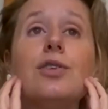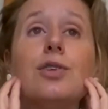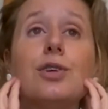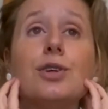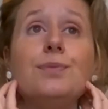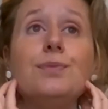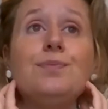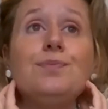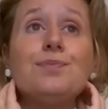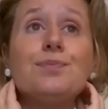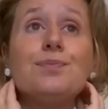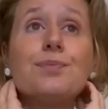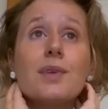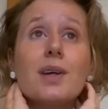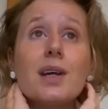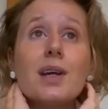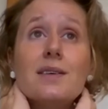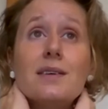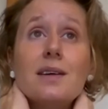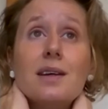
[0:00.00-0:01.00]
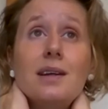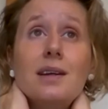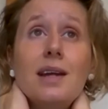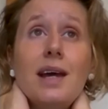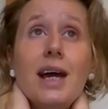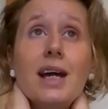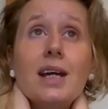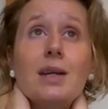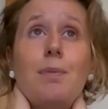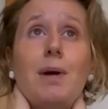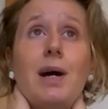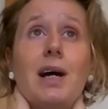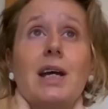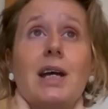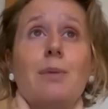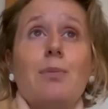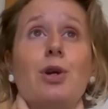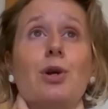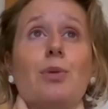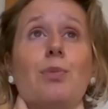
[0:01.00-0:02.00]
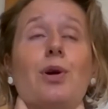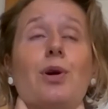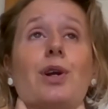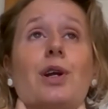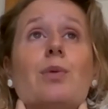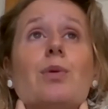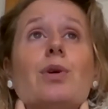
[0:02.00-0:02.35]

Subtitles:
to do is connect back in with your body.